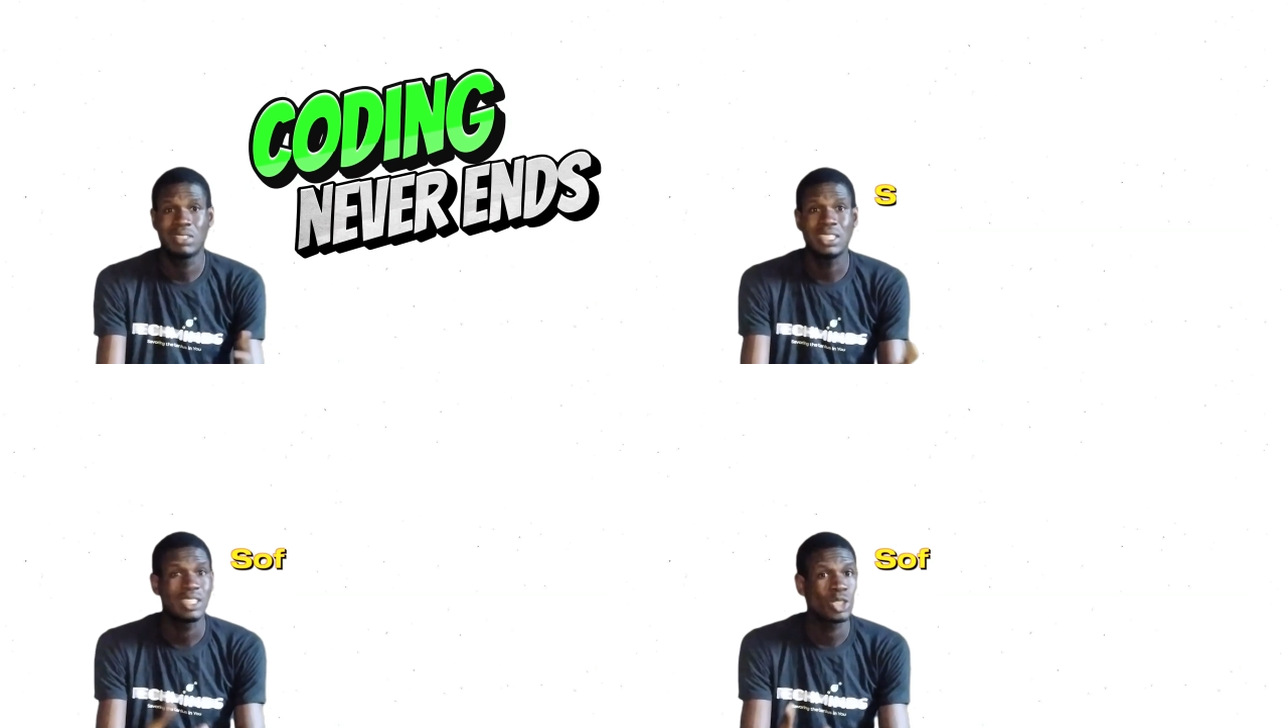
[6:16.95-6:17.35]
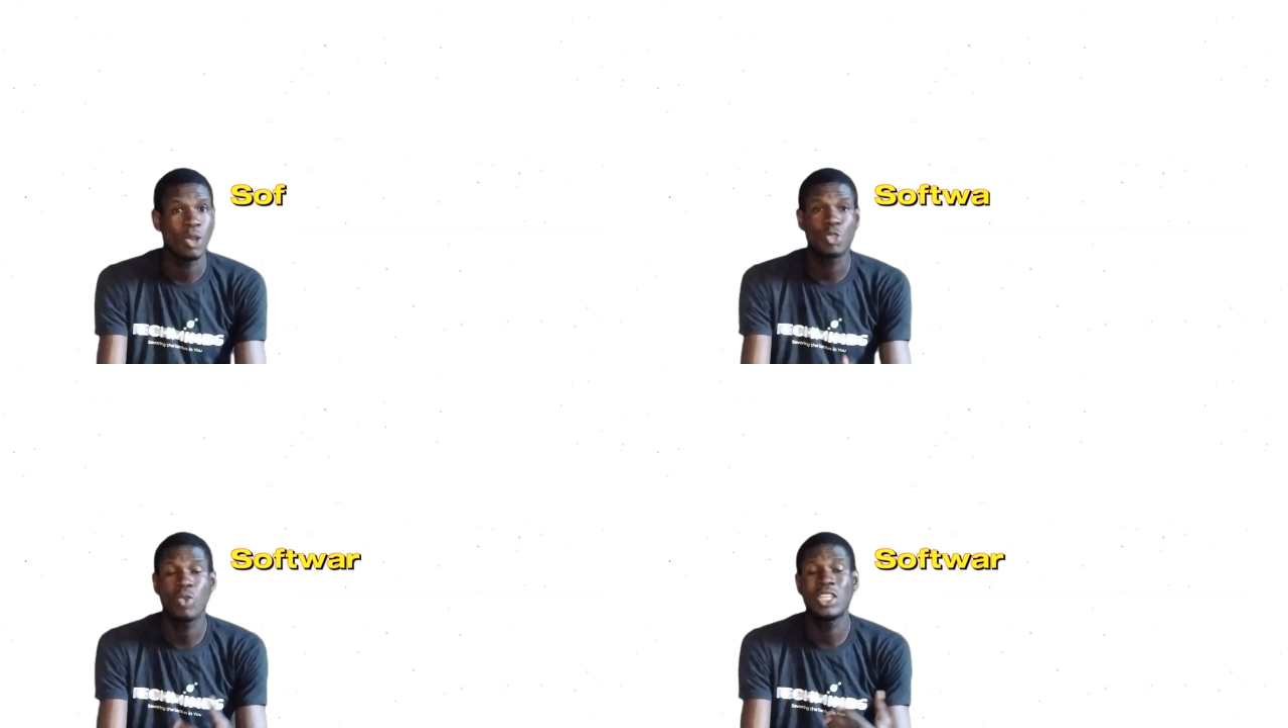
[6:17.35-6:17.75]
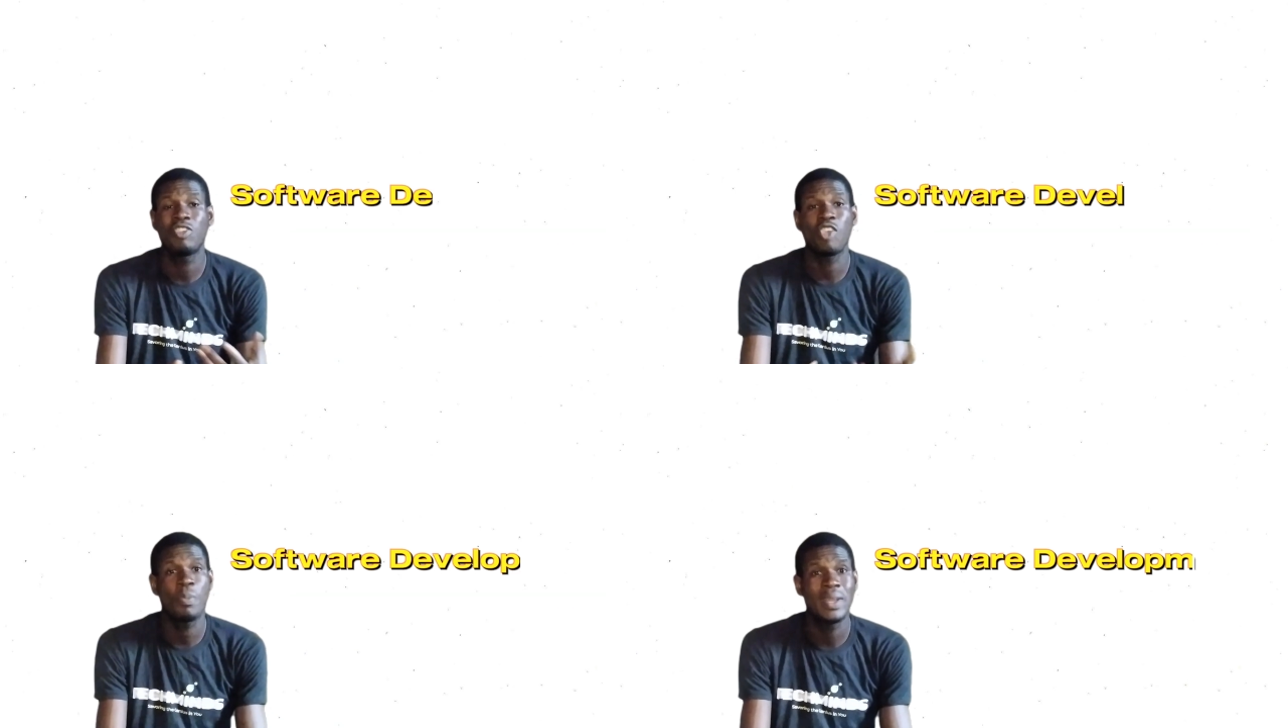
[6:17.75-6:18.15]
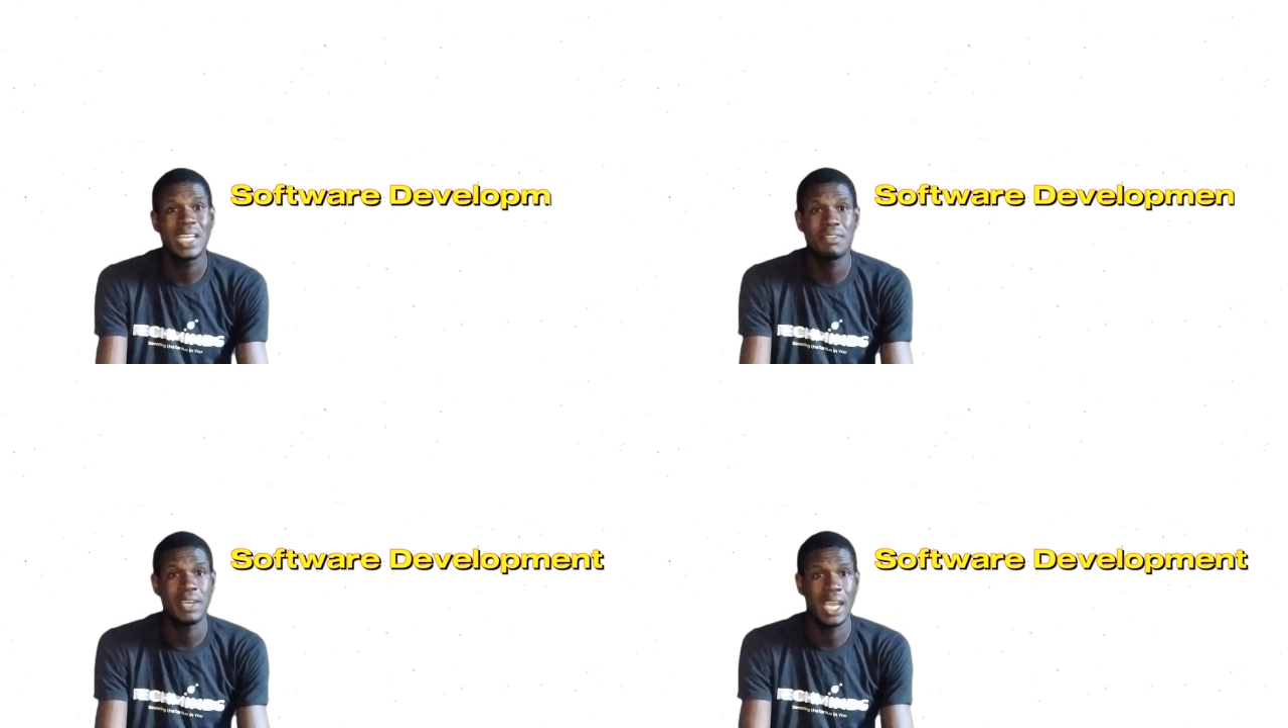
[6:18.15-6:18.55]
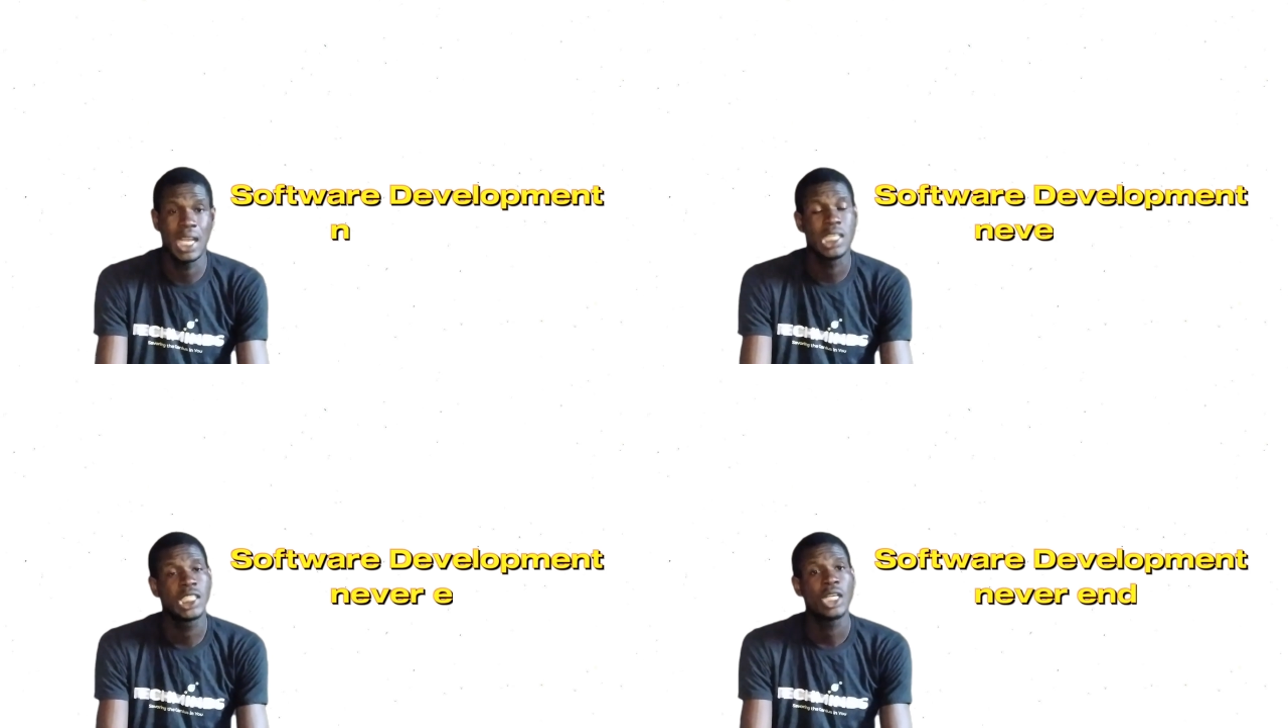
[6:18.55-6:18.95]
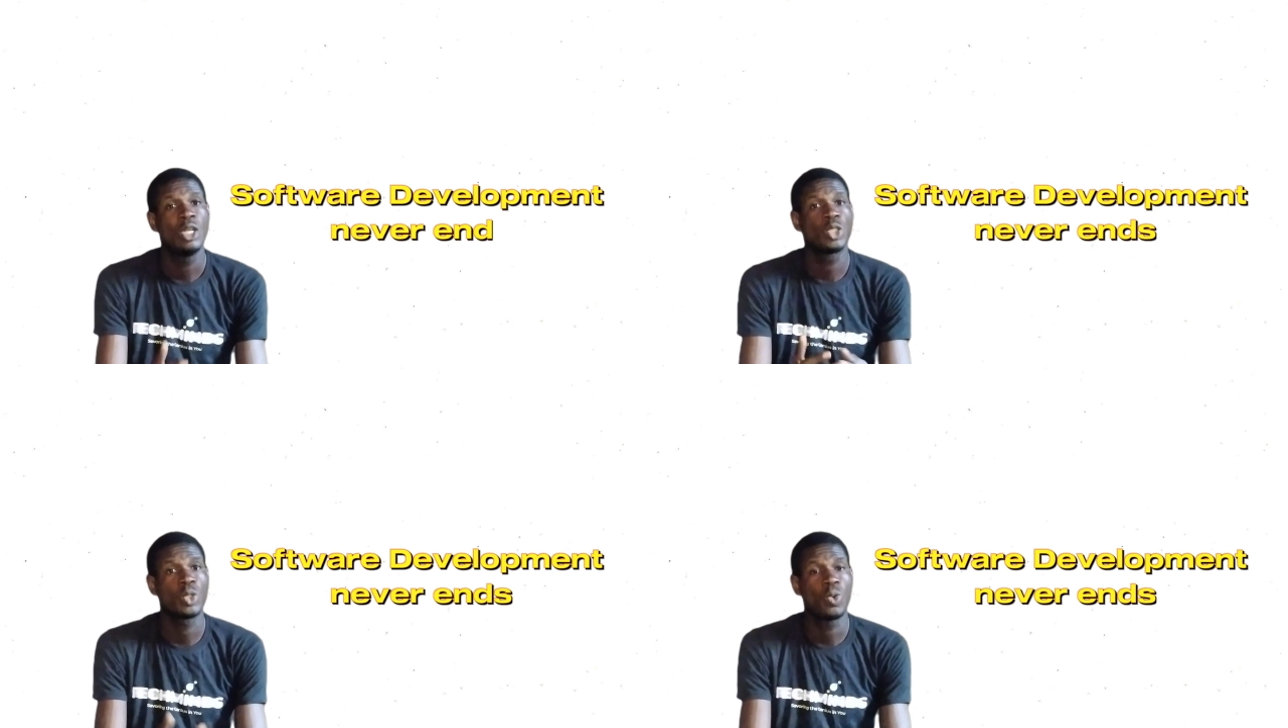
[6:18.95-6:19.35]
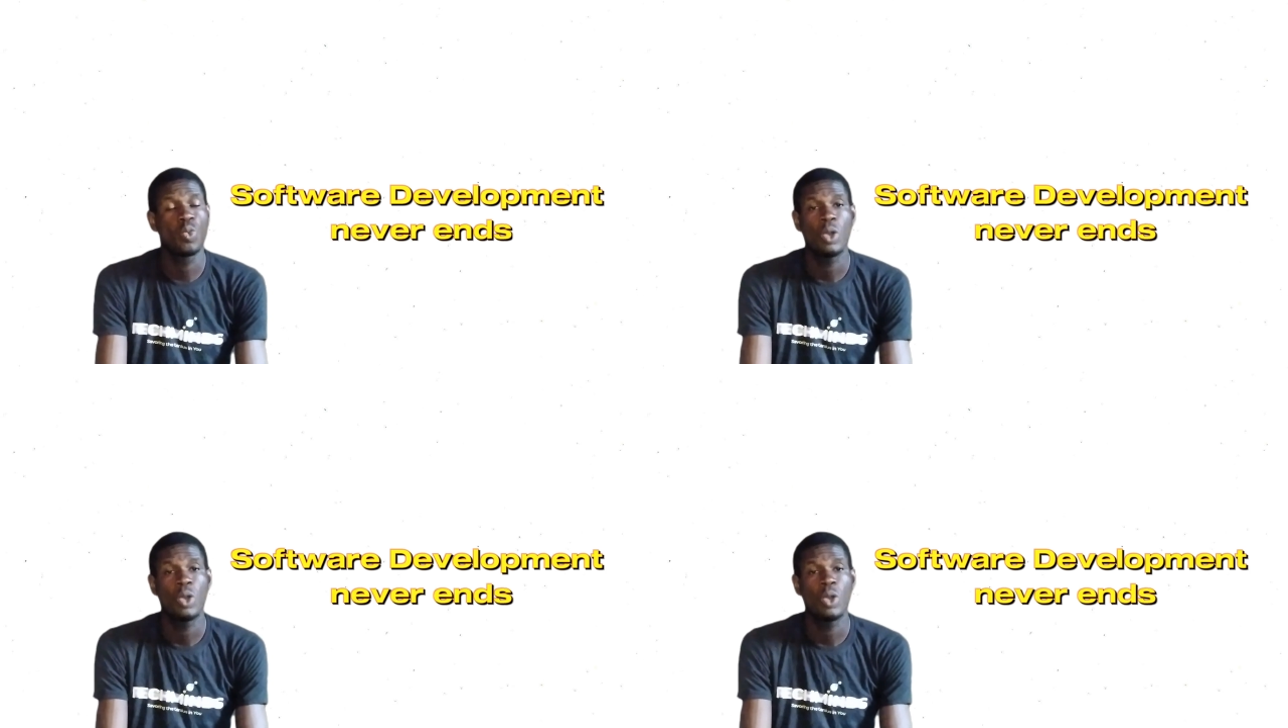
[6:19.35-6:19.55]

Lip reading: Software development never ends. So,